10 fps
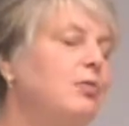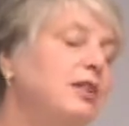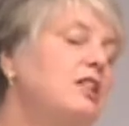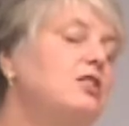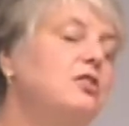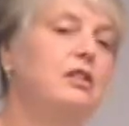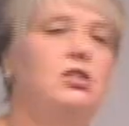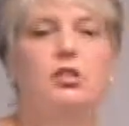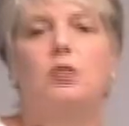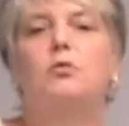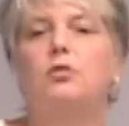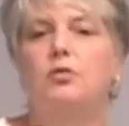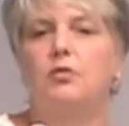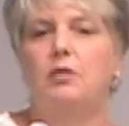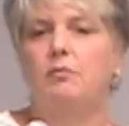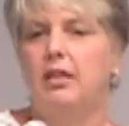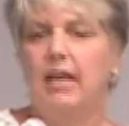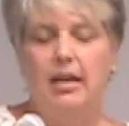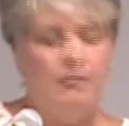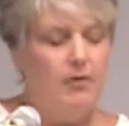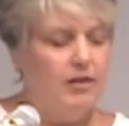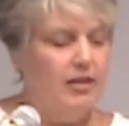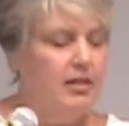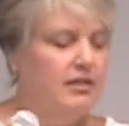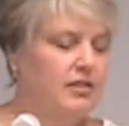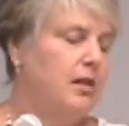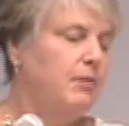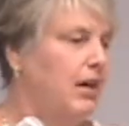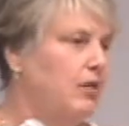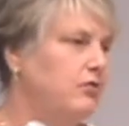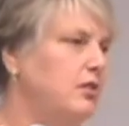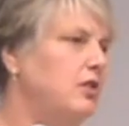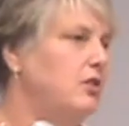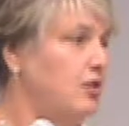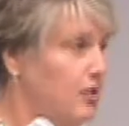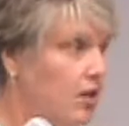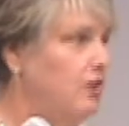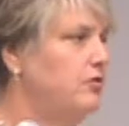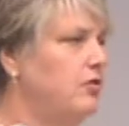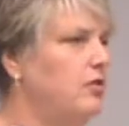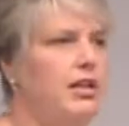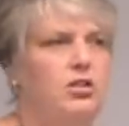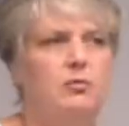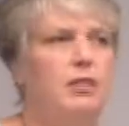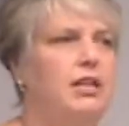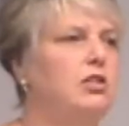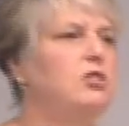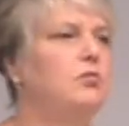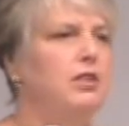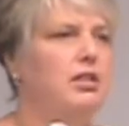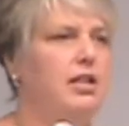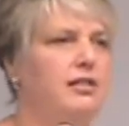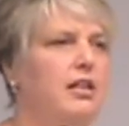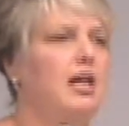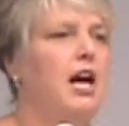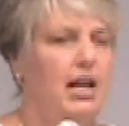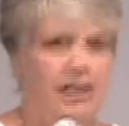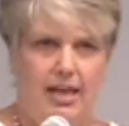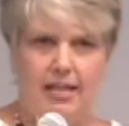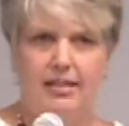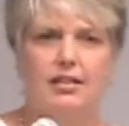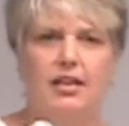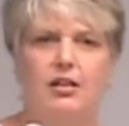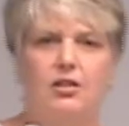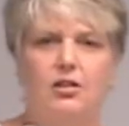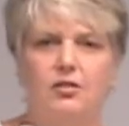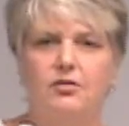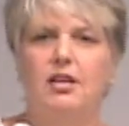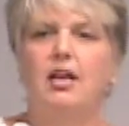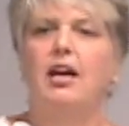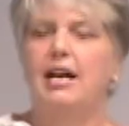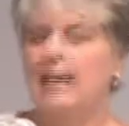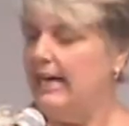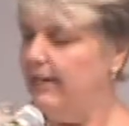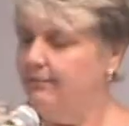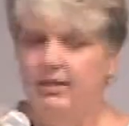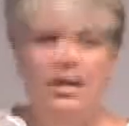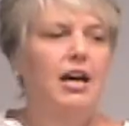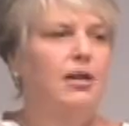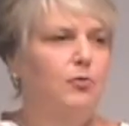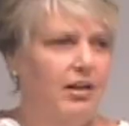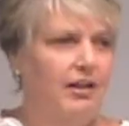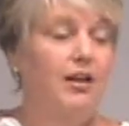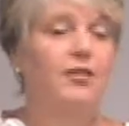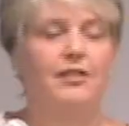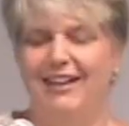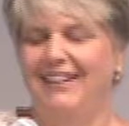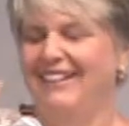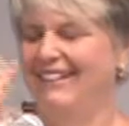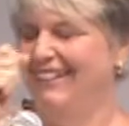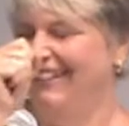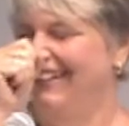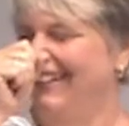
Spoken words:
But pretty soon as she grew, it became things about clothes, okay? She began to realize, I like this kind of clothes. I am not wearing, okay.